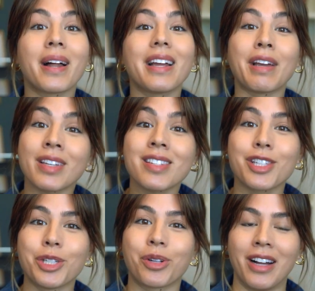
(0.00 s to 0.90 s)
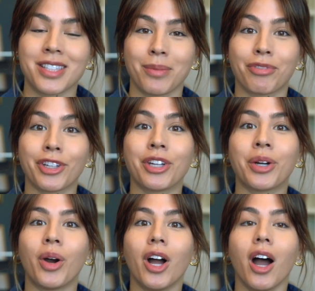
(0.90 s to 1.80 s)
But if this is a new concept for
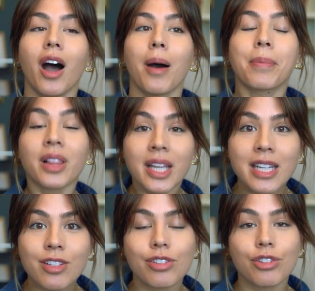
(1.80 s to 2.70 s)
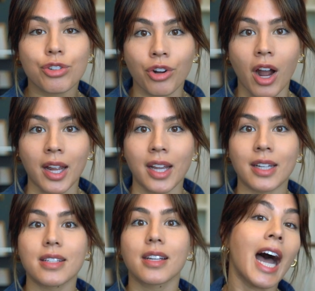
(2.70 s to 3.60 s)
you, please try
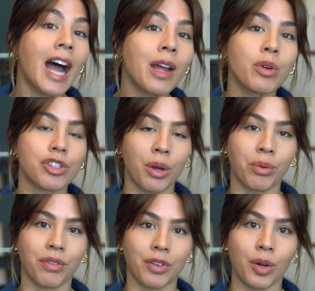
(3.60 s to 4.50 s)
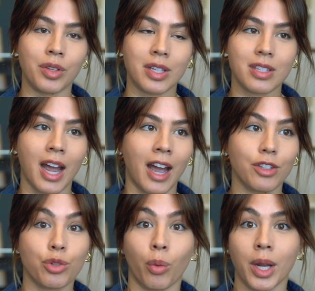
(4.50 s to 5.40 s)
it. I wish I would have known this
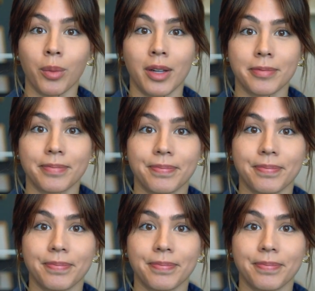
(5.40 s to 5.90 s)
at 21.